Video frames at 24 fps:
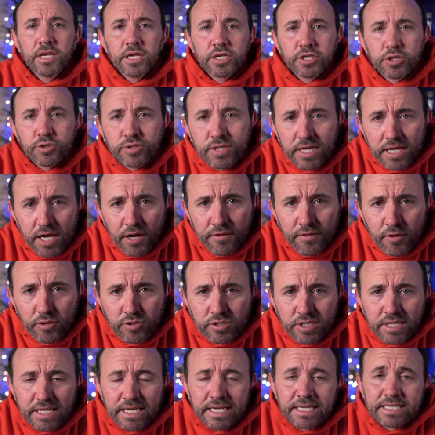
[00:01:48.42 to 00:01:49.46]
So check out
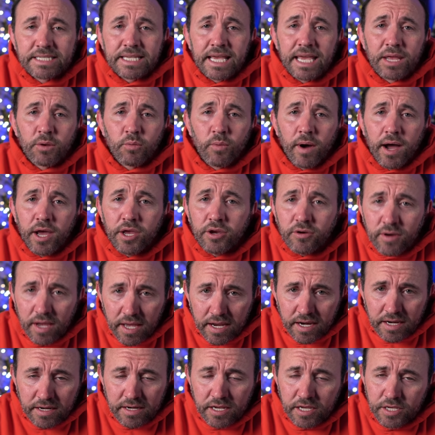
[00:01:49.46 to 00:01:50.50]
those links, and while you're
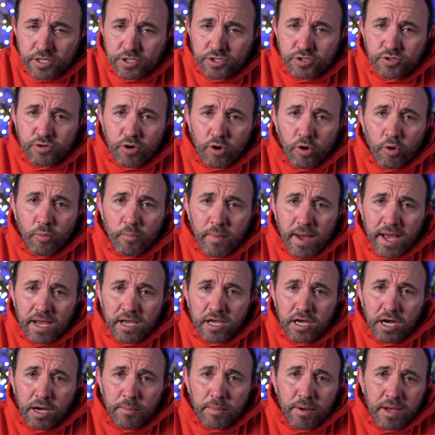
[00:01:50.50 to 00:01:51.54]
at it, scroll
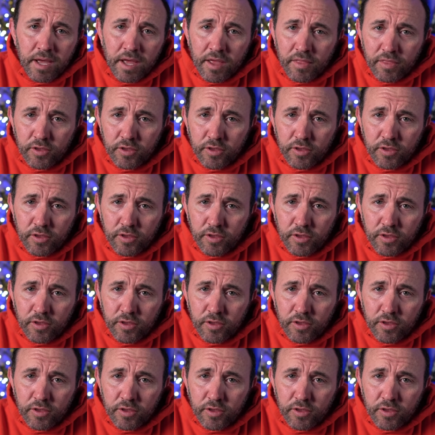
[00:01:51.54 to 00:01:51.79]
back up.